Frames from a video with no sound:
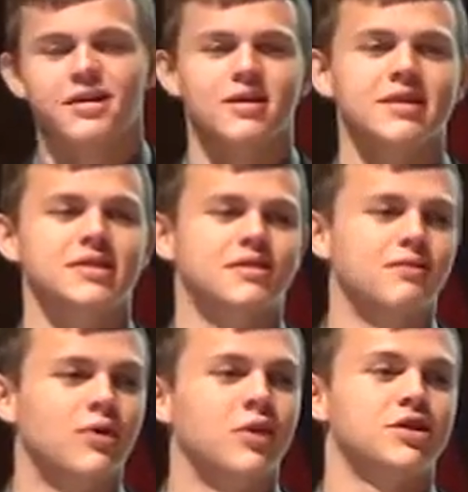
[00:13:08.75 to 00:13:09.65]

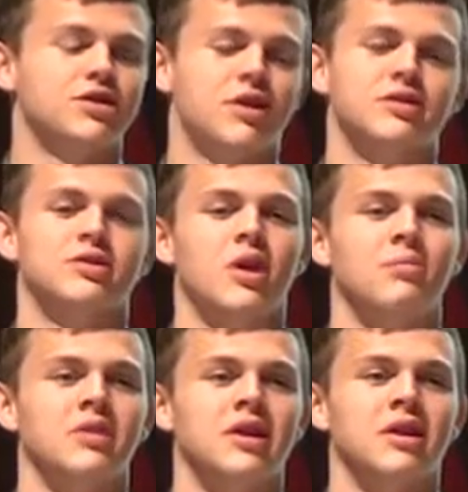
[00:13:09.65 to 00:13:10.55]
this verse also
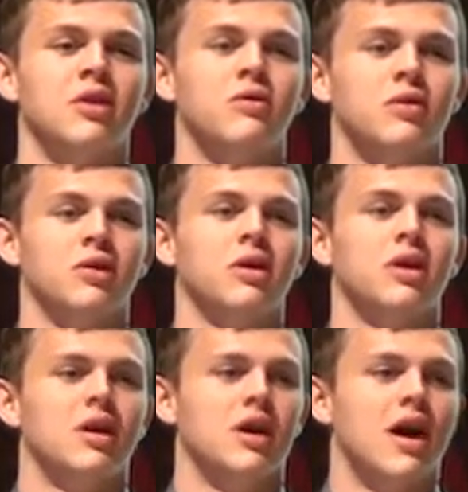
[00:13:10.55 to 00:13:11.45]
helped me get
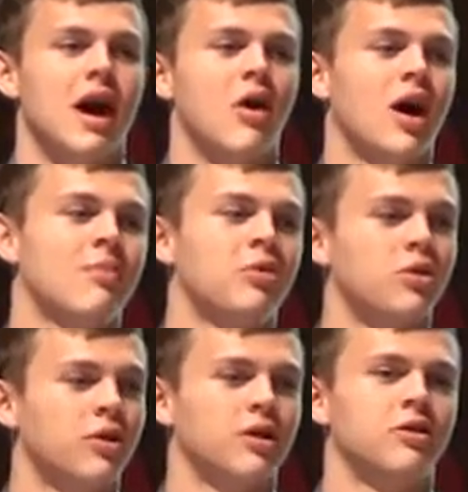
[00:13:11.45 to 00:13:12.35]
over how
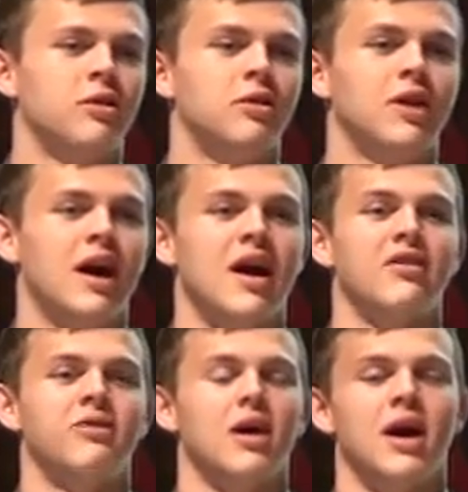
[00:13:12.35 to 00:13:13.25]
hypercritical
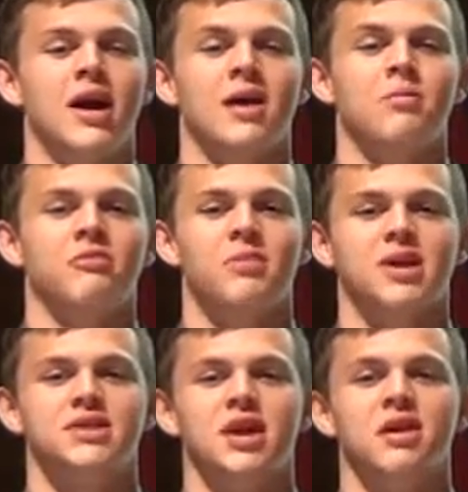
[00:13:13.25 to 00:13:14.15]
I am of
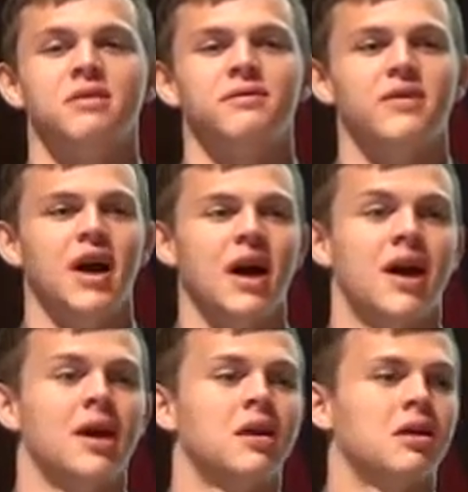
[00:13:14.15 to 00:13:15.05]
myself.
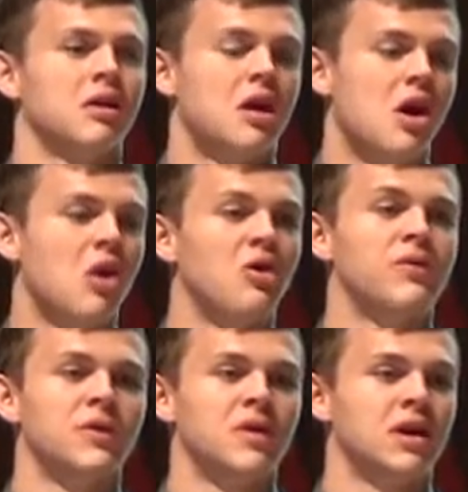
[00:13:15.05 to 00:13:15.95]
I
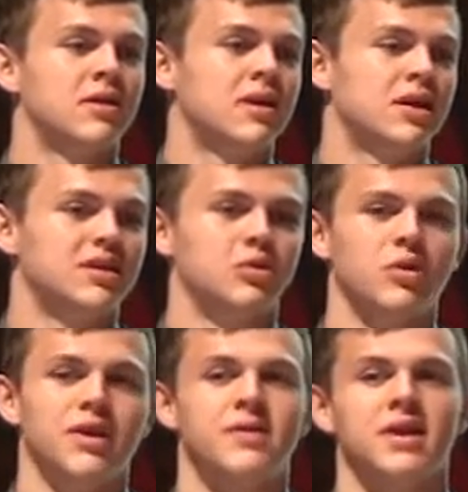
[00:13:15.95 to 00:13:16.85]
overthink things and
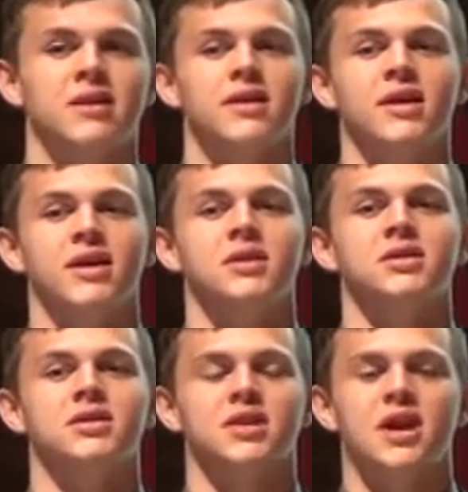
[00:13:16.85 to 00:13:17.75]
rethink
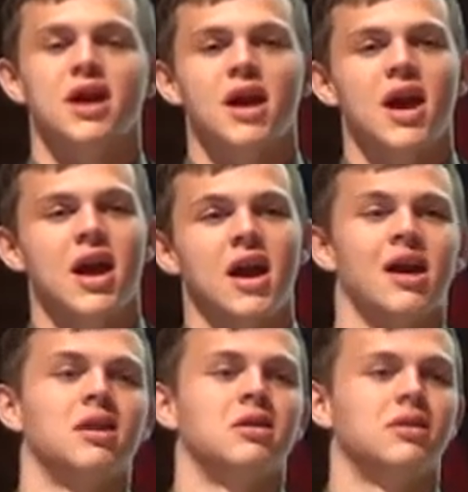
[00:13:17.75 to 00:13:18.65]
things
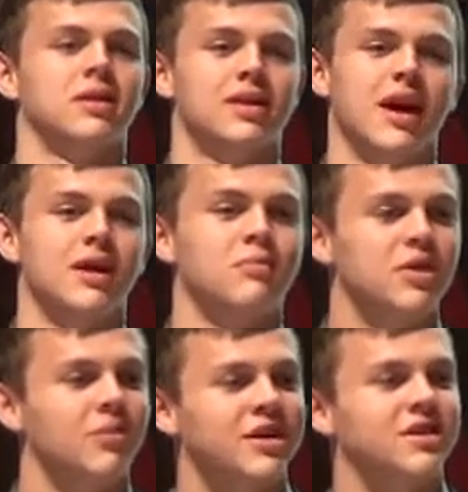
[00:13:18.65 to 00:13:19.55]
and kind of
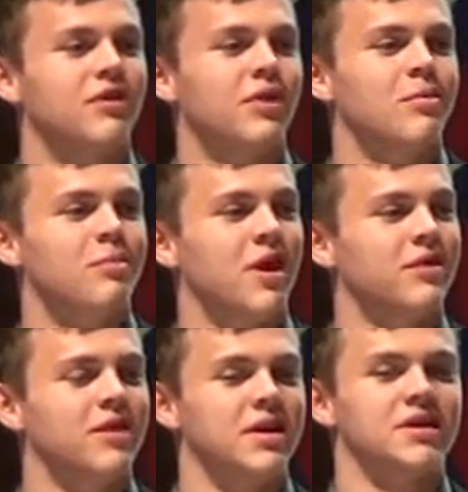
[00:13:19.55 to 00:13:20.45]
beat myself up
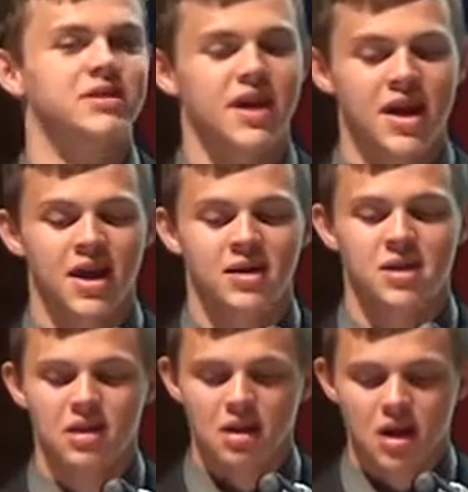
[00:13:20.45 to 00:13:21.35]
about things.
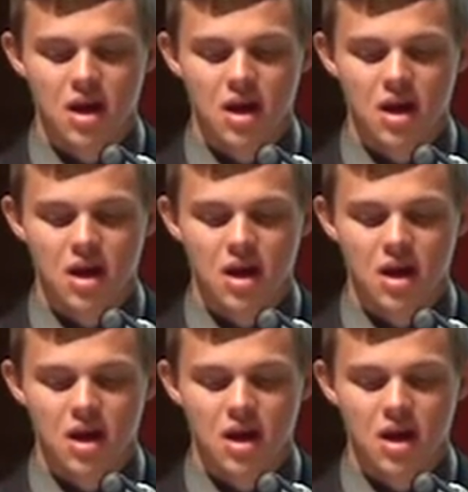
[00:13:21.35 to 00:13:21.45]
And